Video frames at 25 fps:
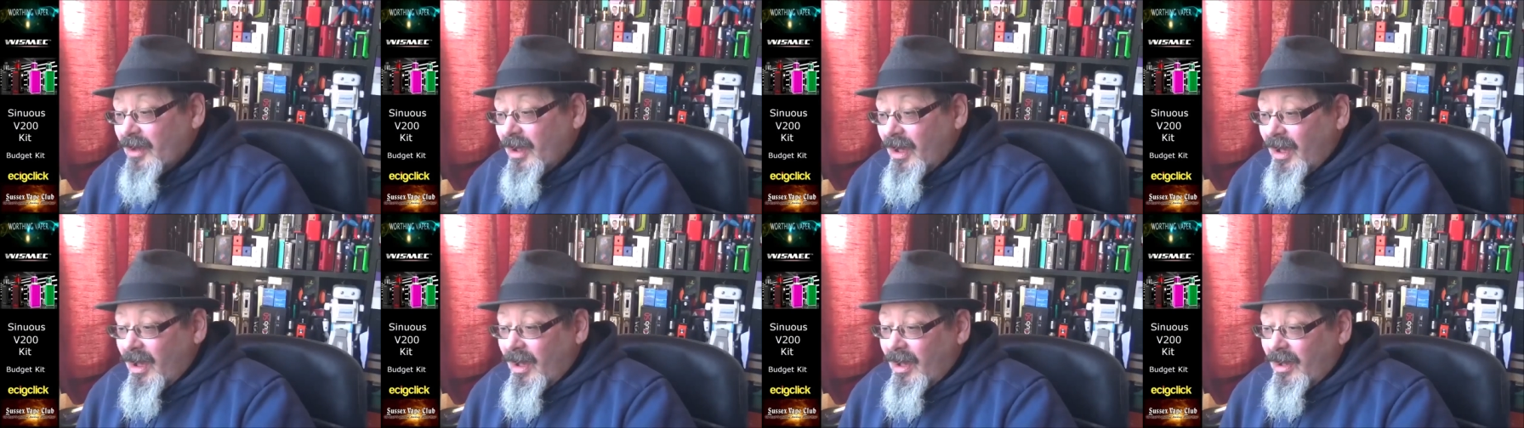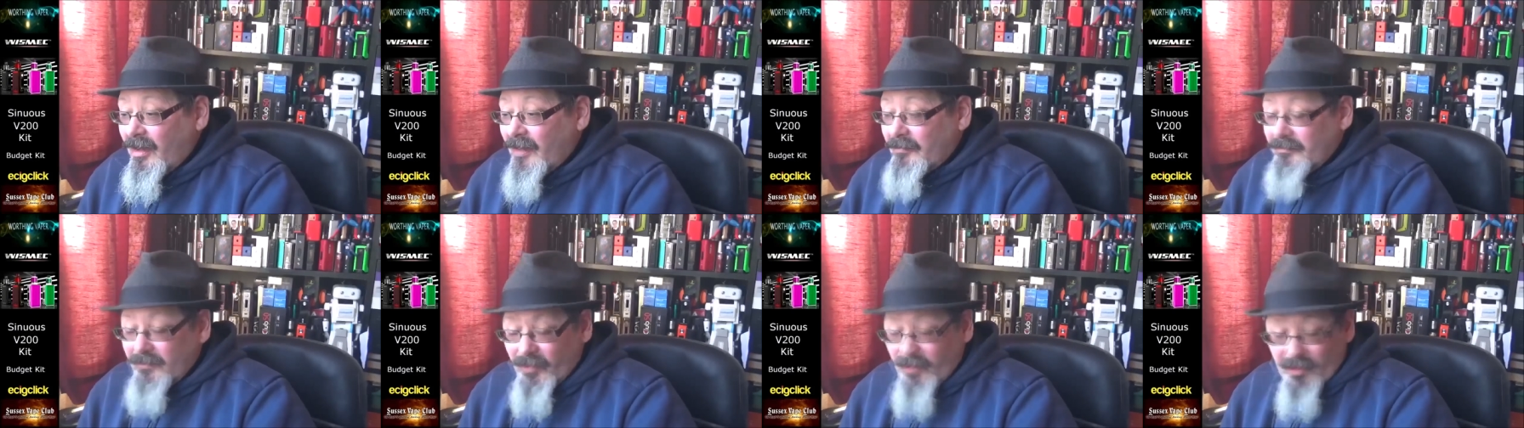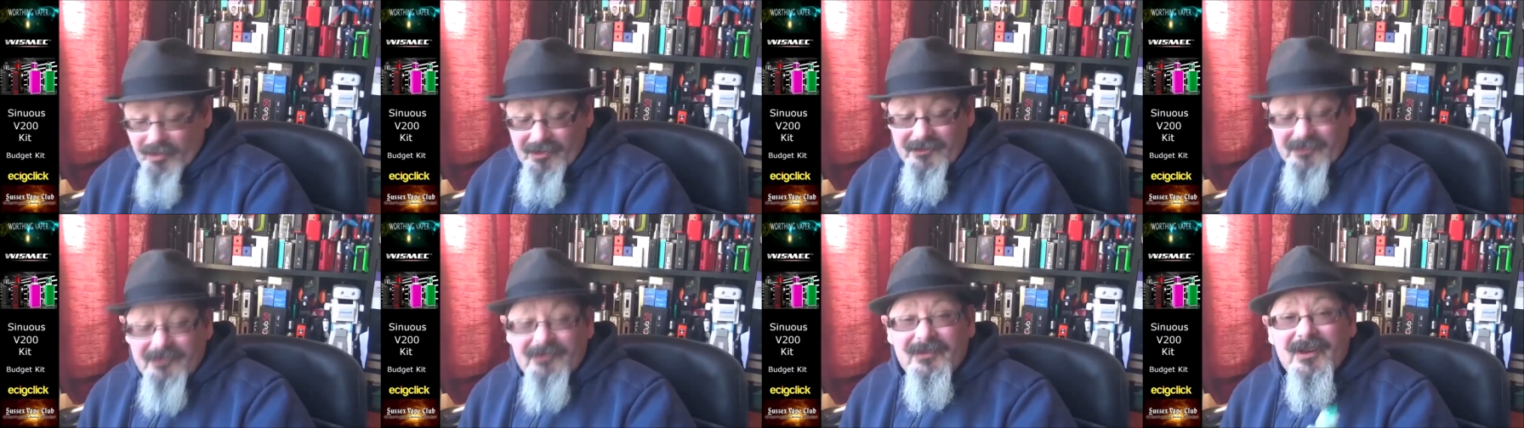um,
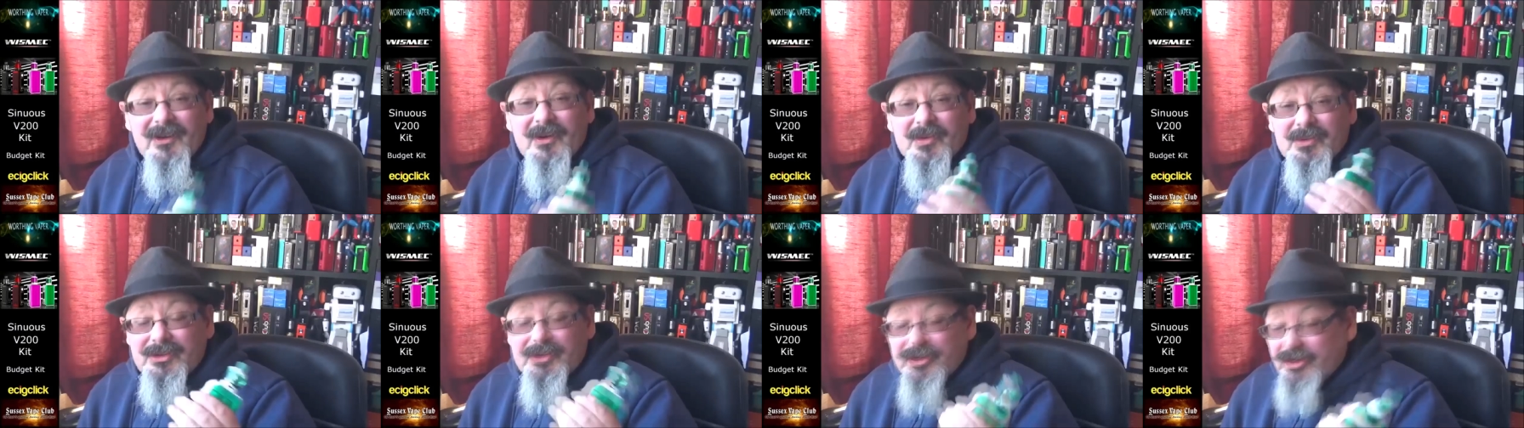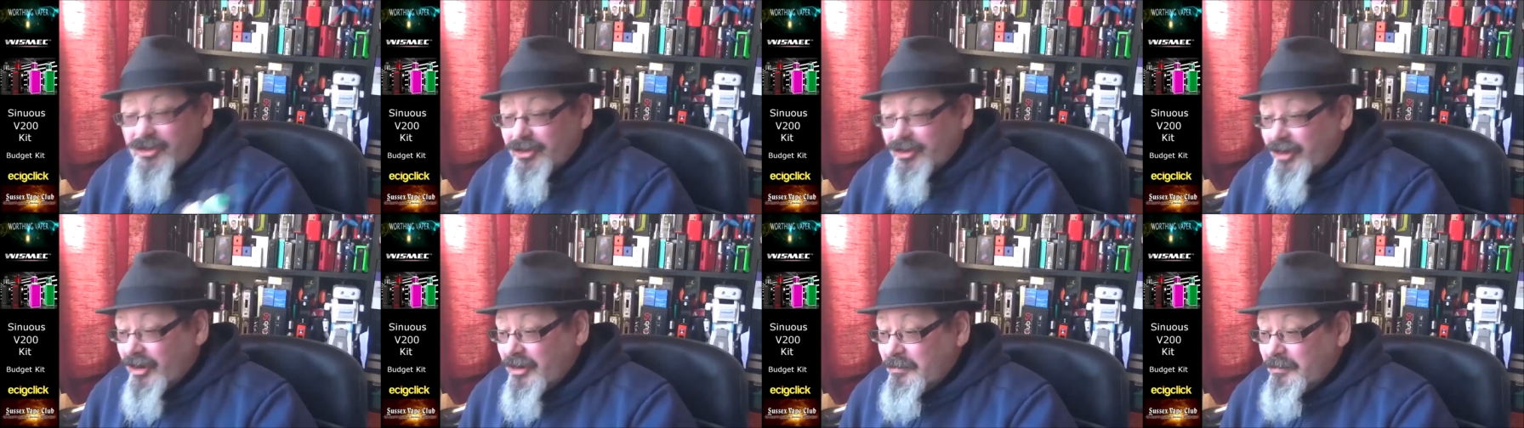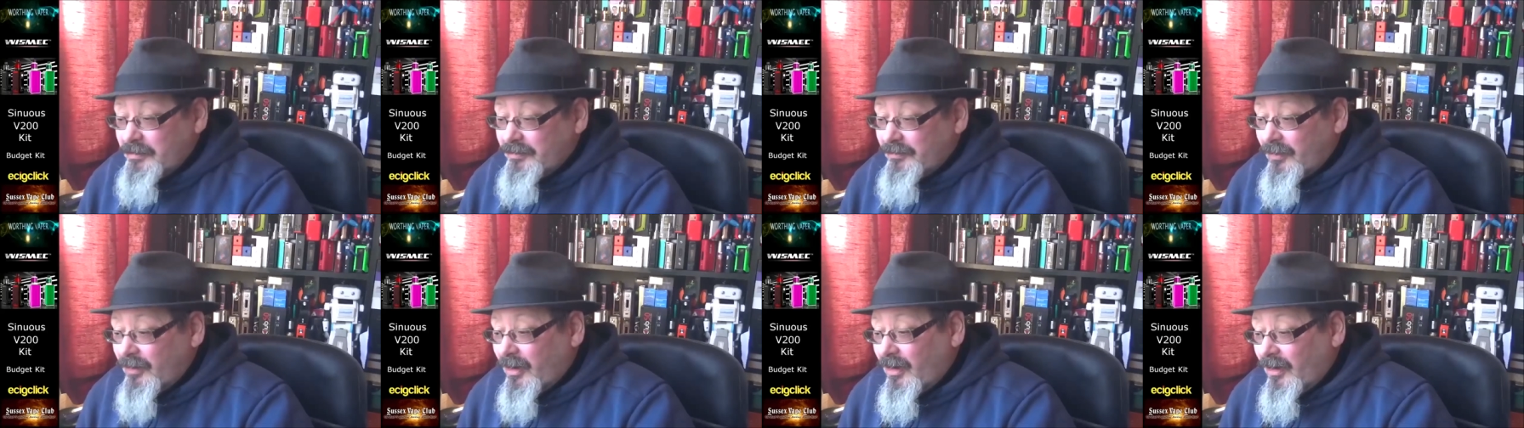or it feels
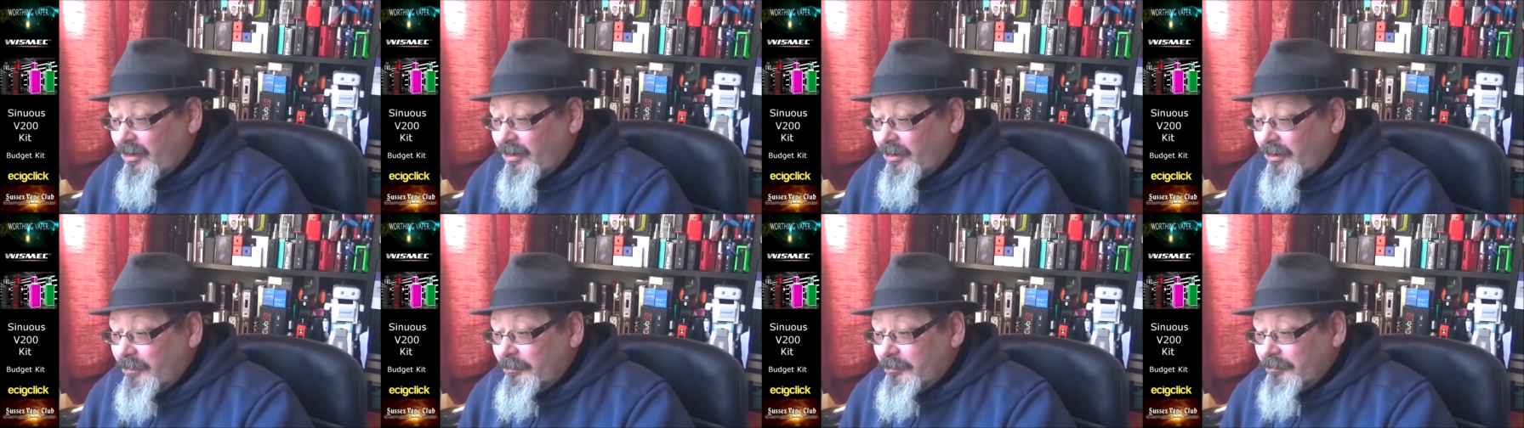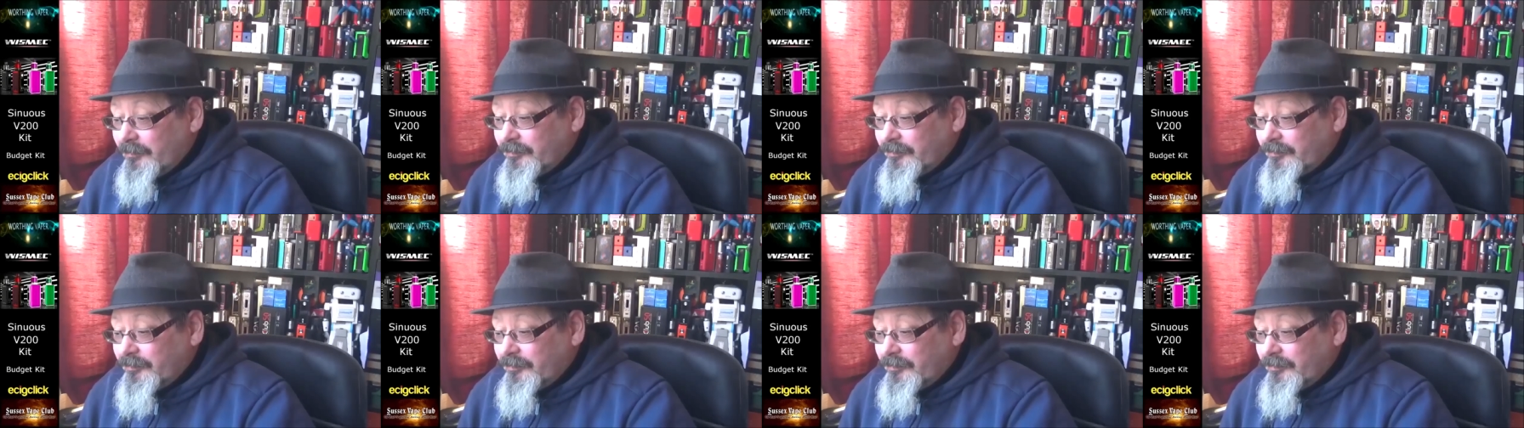cheap rather.